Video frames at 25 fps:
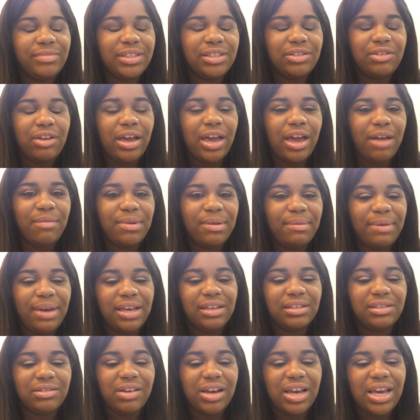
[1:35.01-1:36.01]
So I gave him the
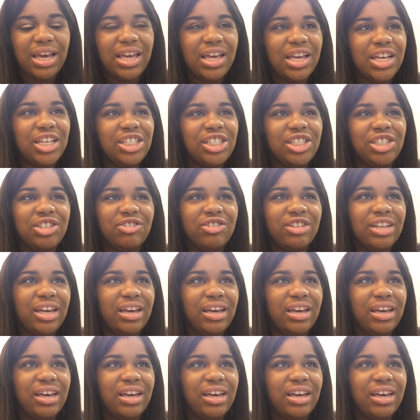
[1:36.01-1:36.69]
password. He goes through